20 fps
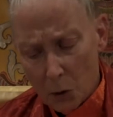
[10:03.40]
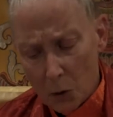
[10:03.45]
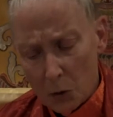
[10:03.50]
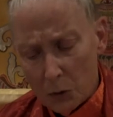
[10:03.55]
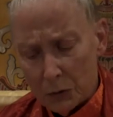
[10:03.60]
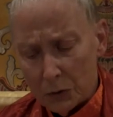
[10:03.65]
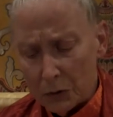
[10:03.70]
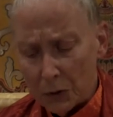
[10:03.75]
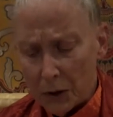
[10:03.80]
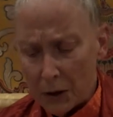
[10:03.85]

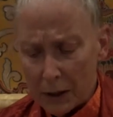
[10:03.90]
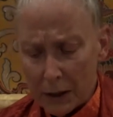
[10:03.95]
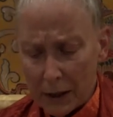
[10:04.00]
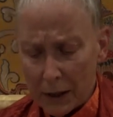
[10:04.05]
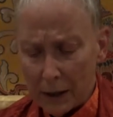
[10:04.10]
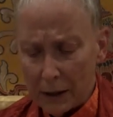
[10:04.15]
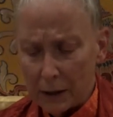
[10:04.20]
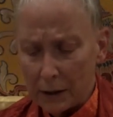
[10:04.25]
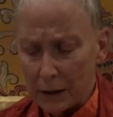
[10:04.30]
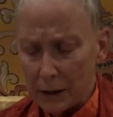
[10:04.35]
over
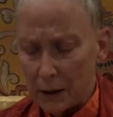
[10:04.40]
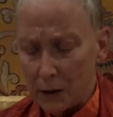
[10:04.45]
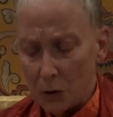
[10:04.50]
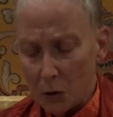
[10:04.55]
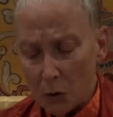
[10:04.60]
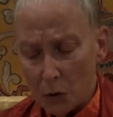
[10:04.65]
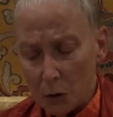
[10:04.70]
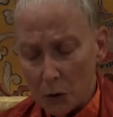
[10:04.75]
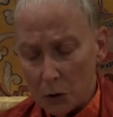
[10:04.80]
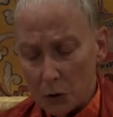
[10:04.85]
again in
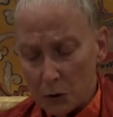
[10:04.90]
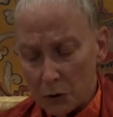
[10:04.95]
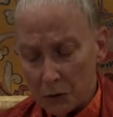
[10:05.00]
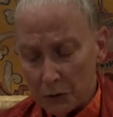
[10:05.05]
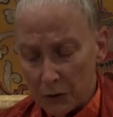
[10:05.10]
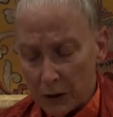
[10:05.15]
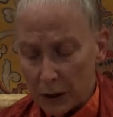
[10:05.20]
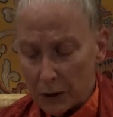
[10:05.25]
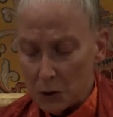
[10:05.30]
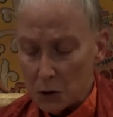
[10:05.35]
order to
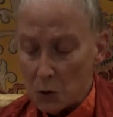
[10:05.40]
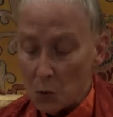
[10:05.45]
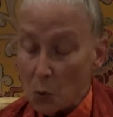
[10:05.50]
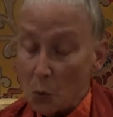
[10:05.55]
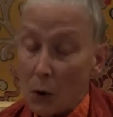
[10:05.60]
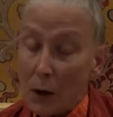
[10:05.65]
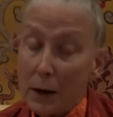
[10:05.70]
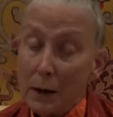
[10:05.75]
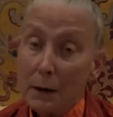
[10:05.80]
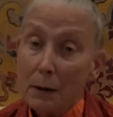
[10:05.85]
fetch
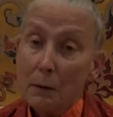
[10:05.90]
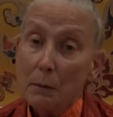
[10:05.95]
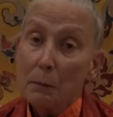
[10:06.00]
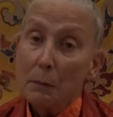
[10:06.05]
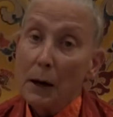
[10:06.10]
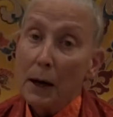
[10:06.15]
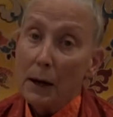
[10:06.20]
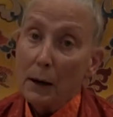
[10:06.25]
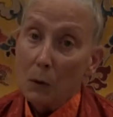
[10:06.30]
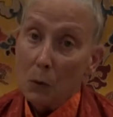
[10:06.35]
one
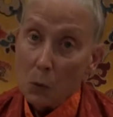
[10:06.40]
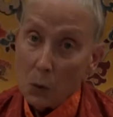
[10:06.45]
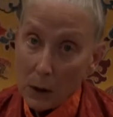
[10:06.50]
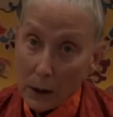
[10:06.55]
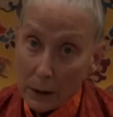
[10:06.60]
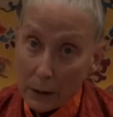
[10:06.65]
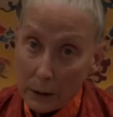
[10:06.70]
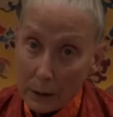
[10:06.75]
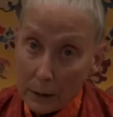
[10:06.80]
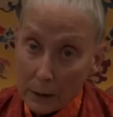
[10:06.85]
by
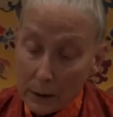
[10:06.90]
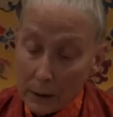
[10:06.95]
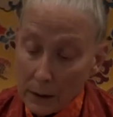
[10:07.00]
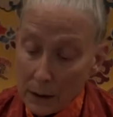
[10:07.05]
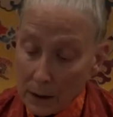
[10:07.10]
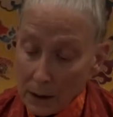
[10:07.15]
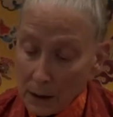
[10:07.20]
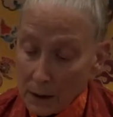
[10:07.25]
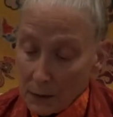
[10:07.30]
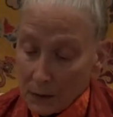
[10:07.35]
one
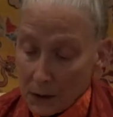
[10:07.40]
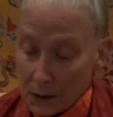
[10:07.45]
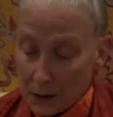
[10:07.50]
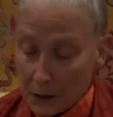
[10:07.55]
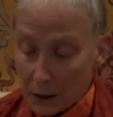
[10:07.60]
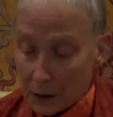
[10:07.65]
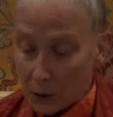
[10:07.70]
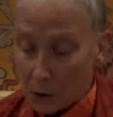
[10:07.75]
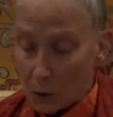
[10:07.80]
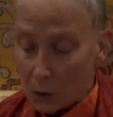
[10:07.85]
the
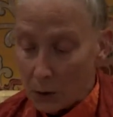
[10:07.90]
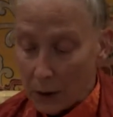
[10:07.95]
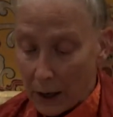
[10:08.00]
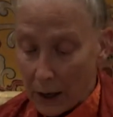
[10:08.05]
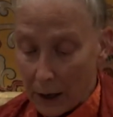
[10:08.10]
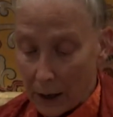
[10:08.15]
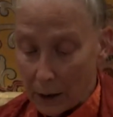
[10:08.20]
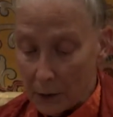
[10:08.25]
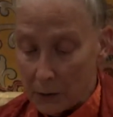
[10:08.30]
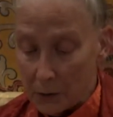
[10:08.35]
narrow
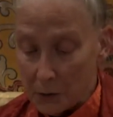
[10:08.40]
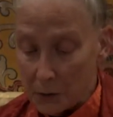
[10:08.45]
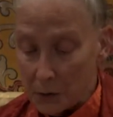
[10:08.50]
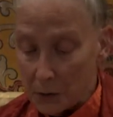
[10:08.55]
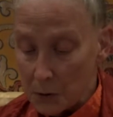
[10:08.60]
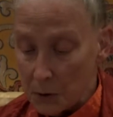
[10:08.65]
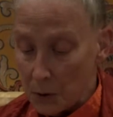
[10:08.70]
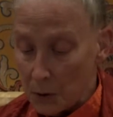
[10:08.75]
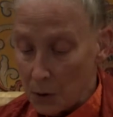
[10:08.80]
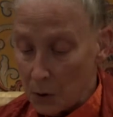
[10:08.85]
laths
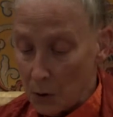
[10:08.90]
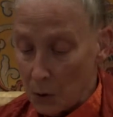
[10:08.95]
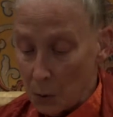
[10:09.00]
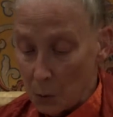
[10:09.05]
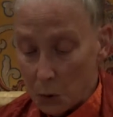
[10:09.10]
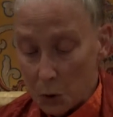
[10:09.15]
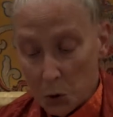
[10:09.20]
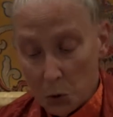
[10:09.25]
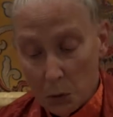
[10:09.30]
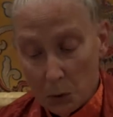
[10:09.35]

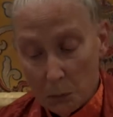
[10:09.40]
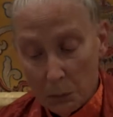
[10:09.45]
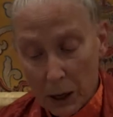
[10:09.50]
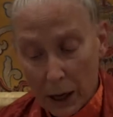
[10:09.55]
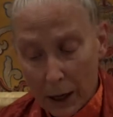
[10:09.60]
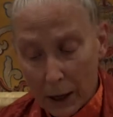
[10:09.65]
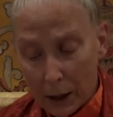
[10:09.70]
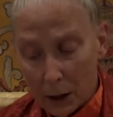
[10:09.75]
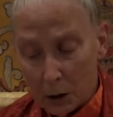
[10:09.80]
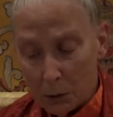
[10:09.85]
which were
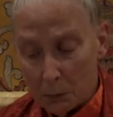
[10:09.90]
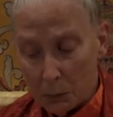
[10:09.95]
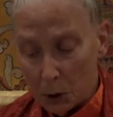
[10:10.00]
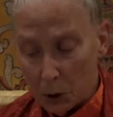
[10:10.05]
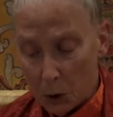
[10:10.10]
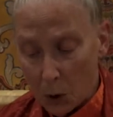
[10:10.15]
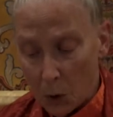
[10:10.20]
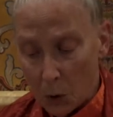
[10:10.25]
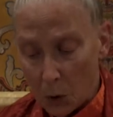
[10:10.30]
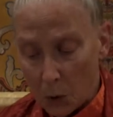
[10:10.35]
piled
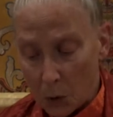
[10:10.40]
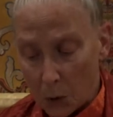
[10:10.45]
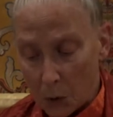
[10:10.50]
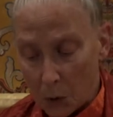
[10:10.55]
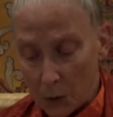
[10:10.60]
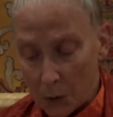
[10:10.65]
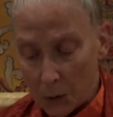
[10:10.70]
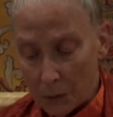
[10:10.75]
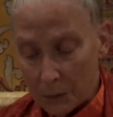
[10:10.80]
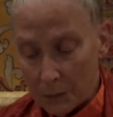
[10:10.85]
below,
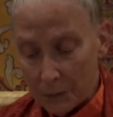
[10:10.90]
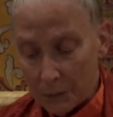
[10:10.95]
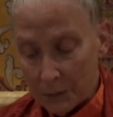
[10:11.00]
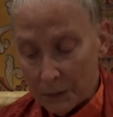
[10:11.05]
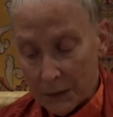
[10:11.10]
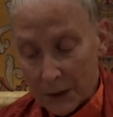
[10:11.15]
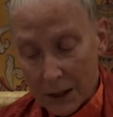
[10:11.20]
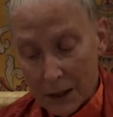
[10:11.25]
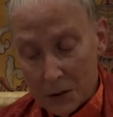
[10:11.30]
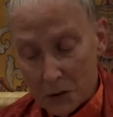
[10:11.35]

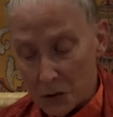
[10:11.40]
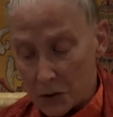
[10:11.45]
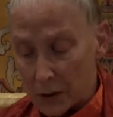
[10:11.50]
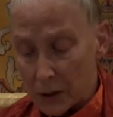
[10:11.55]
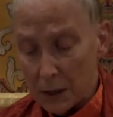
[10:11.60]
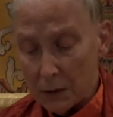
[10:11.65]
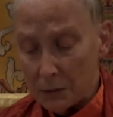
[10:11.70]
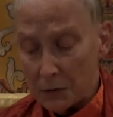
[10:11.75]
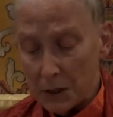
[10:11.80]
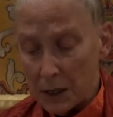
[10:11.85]

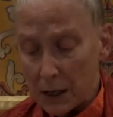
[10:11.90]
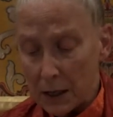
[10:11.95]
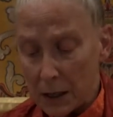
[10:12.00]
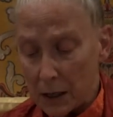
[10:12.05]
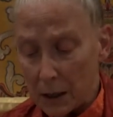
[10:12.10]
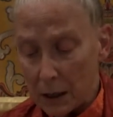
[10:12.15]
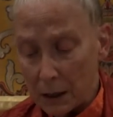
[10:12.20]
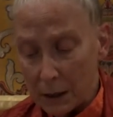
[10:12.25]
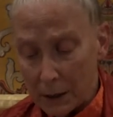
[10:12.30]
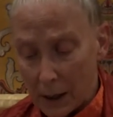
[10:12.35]
instead of
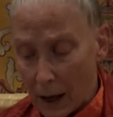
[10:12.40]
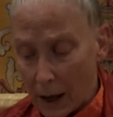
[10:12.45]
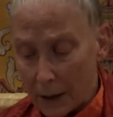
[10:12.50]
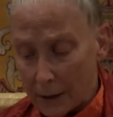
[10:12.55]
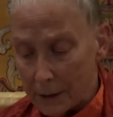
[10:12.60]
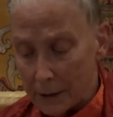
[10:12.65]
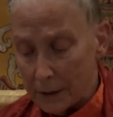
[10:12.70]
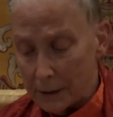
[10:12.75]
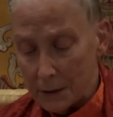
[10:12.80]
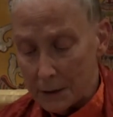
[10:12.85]
taking a lot
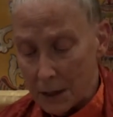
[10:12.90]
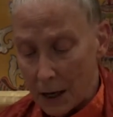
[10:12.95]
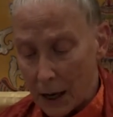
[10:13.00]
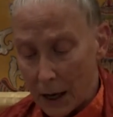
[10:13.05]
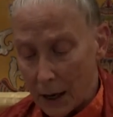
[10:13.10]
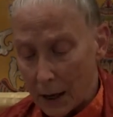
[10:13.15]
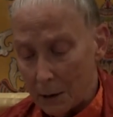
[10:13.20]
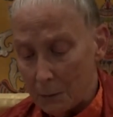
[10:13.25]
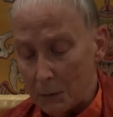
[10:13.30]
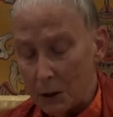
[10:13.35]
at a
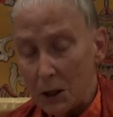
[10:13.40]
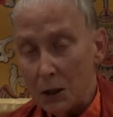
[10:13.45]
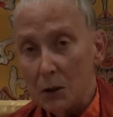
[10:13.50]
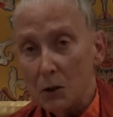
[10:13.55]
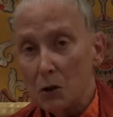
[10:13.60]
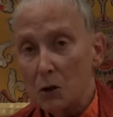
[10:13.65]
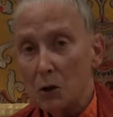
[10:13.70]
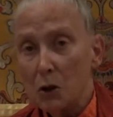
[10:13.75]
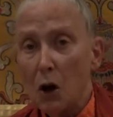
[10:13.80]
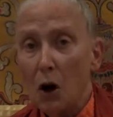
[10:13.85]
time in
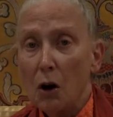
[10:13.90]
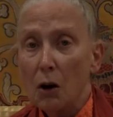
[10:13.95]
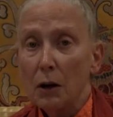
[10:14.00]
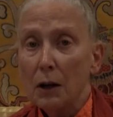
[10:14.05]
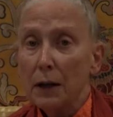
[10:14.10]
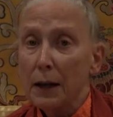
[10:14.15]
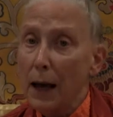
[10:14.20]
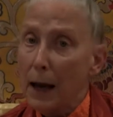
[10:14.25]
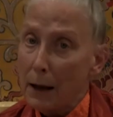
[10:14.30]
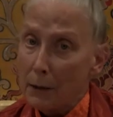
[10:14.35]
his long
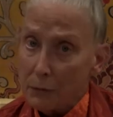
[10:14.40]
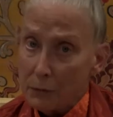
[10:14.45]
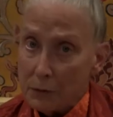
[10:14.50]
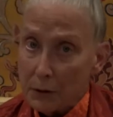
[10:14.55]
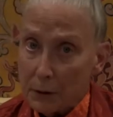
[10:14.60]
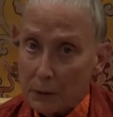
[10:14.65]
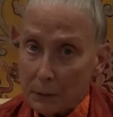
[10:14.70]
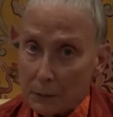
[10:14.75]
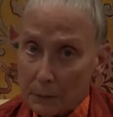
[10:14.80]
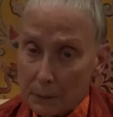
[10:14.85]

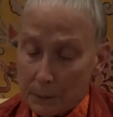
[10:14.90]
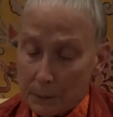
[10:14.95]
caftan.